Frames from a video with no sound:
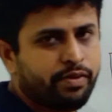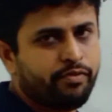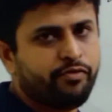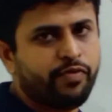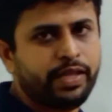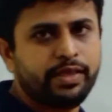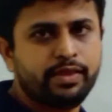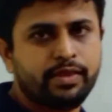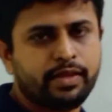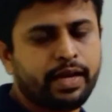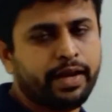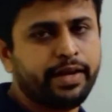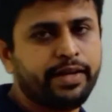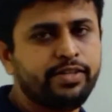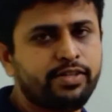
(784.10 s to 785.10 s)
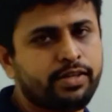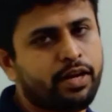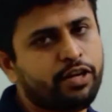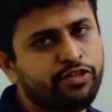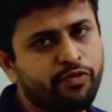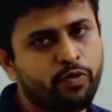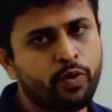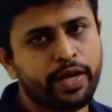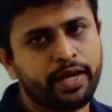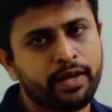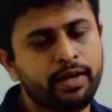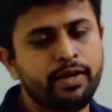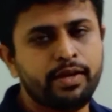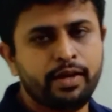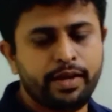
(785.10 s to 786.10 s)
when current starts flowing
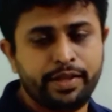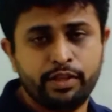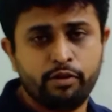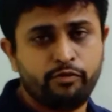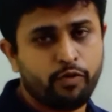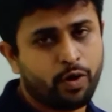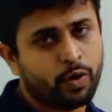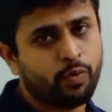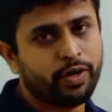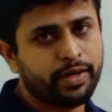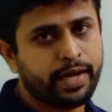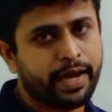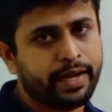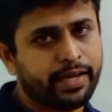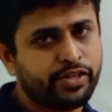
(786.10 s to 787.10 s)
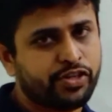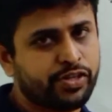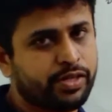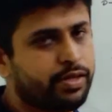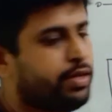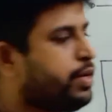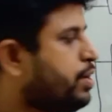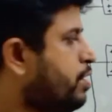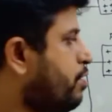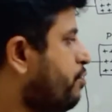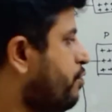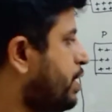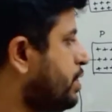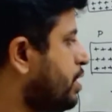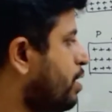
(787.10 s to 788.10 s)
in the forward direction, when
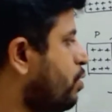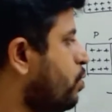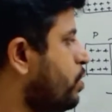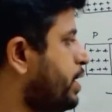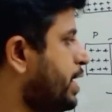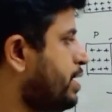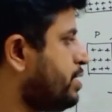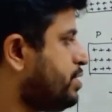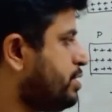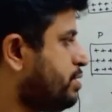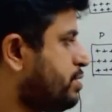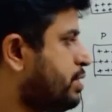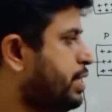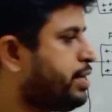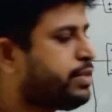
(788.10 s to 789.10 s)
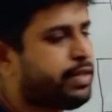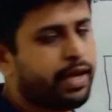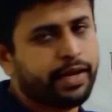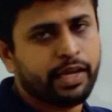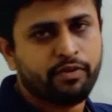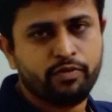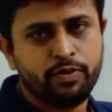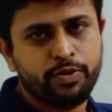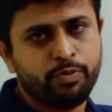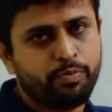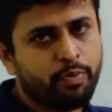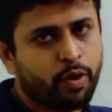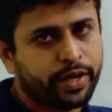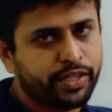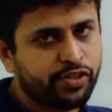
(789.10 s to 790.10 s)
the voltage is greater than or equal to
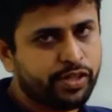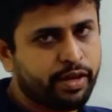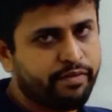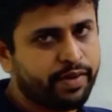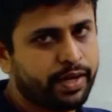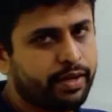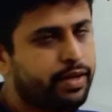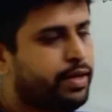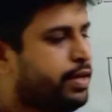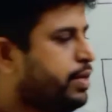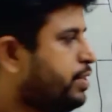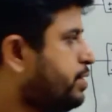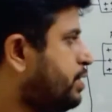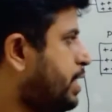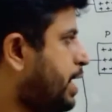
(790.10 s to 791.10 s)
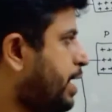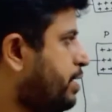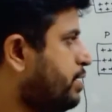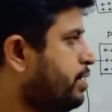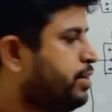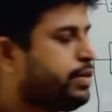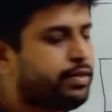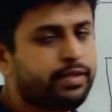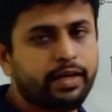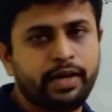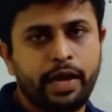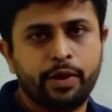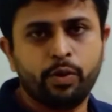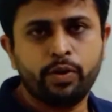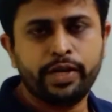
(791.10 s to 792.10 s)
0.7, then the
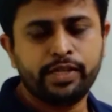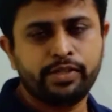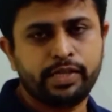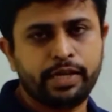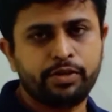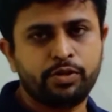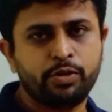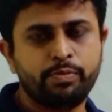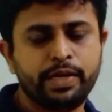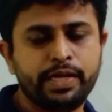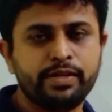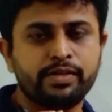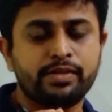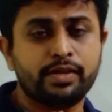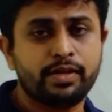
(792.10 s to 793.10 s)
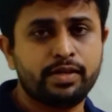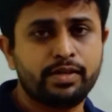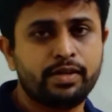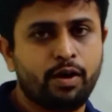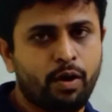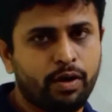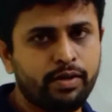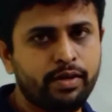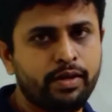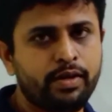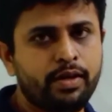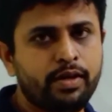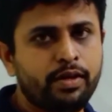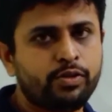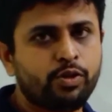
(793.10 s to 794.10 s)
diode is said to be turned on.
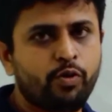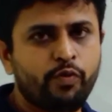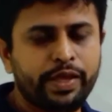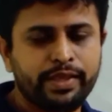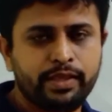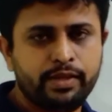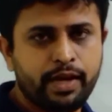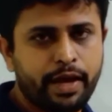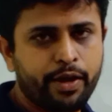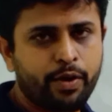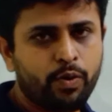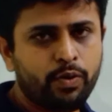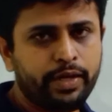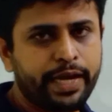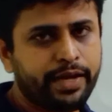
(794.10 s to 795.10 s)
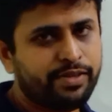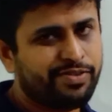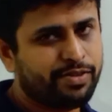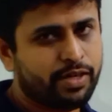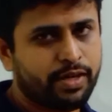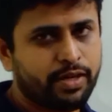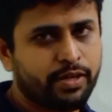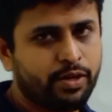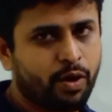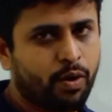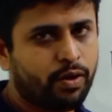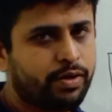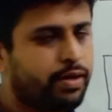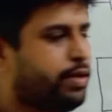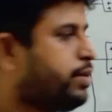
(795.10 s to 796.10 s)
So when diode gets turned on,
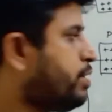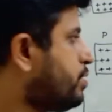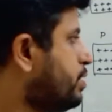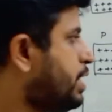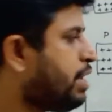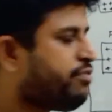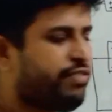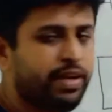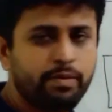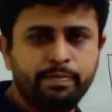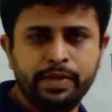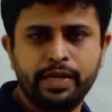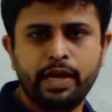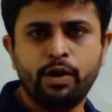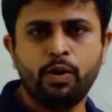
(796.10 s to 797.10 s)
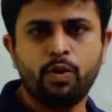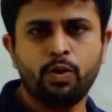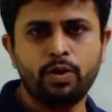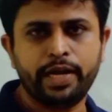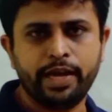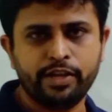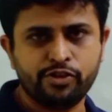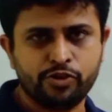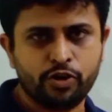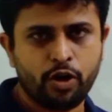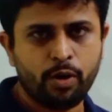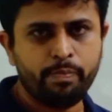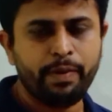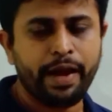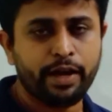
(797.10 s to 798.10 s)
there will be a voltage
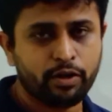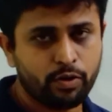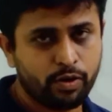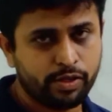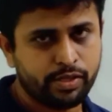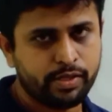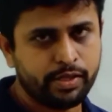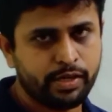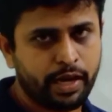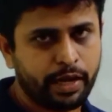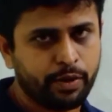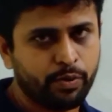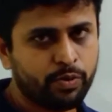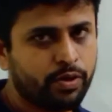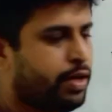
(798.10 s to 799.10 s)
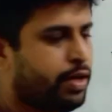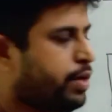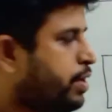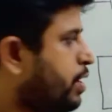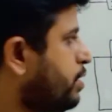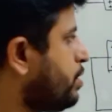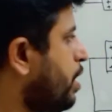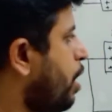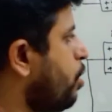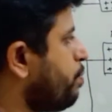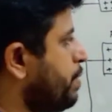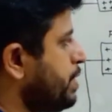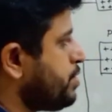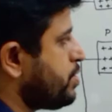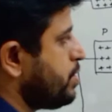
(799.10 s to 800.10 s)
drop across the diode. How
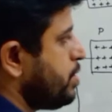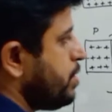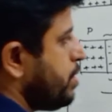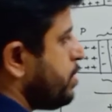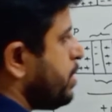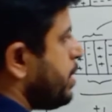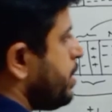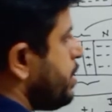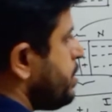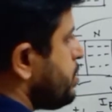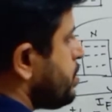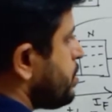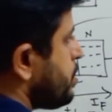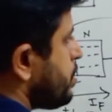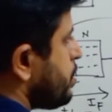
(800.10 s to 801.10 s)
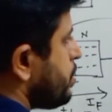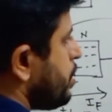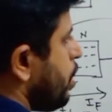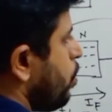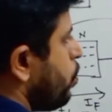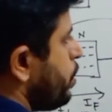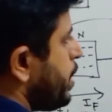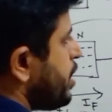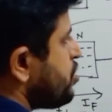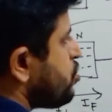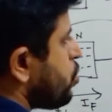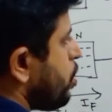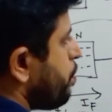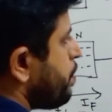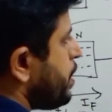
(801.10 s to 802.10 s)
much? That is the voltage drop
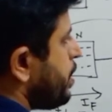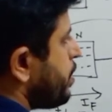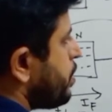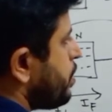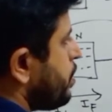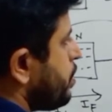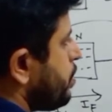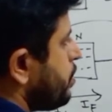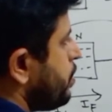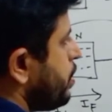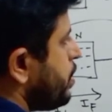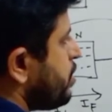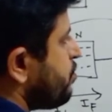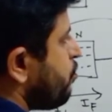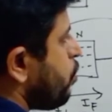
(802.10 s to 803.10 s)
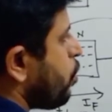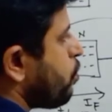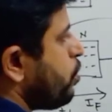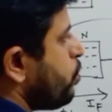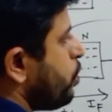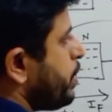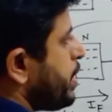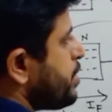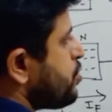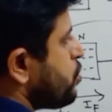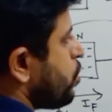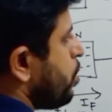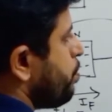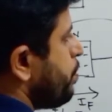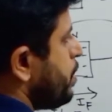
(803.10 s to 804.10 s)
here, that is forward voltage
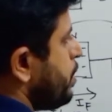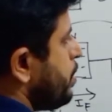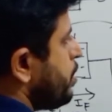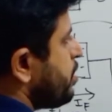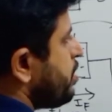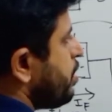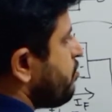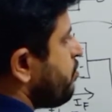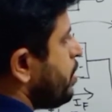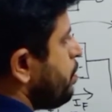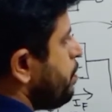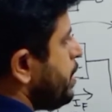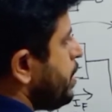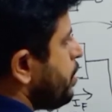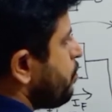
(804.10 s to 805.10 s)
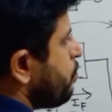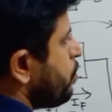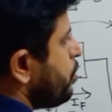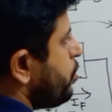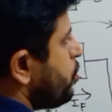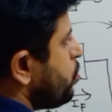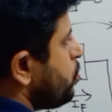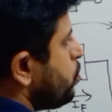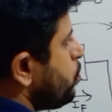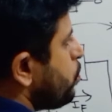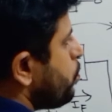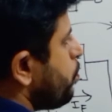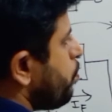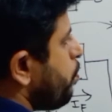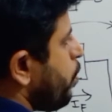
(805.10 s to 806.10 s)
drop, that will be equal to
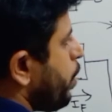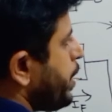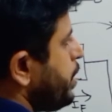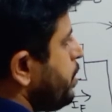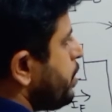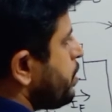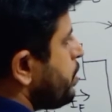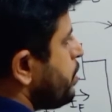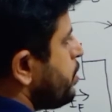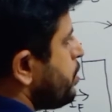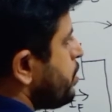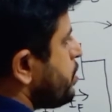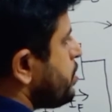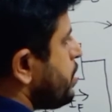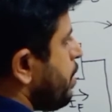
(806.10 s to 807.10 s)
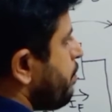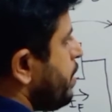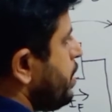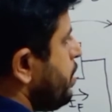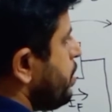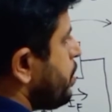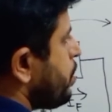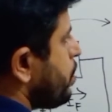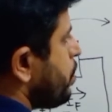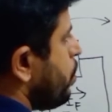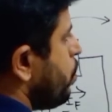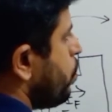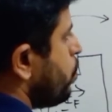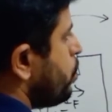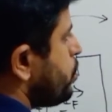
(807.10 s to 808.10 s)
0.7
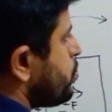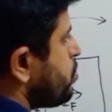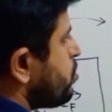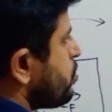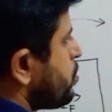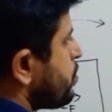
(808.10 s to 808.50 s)
volts.